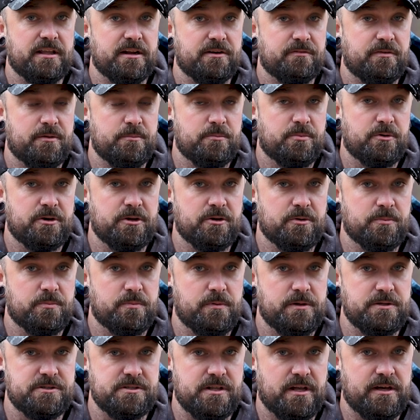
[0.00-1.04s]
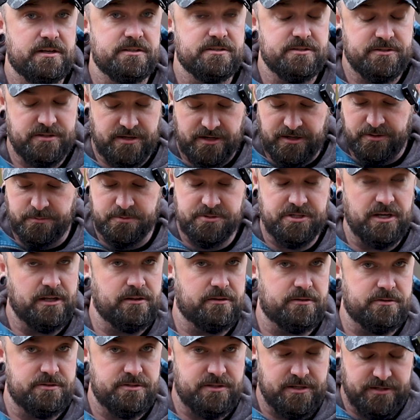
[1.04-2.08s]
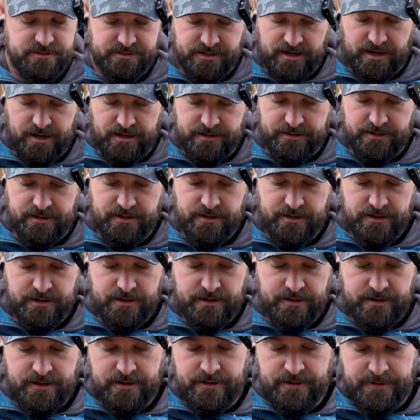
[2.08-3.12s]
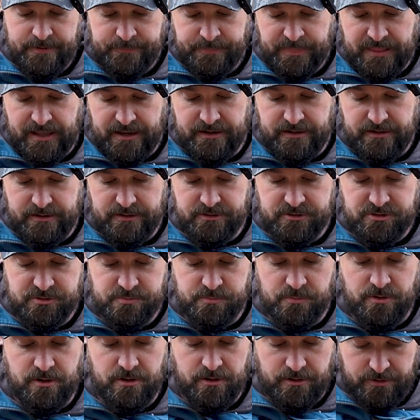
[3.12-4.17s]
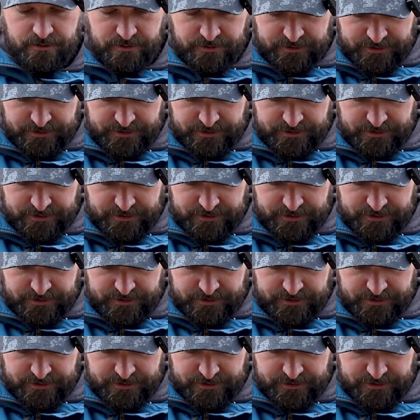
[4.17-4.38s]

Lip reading: that if I'm putting up ridge lines or setting up shelters, these are handy, and a little small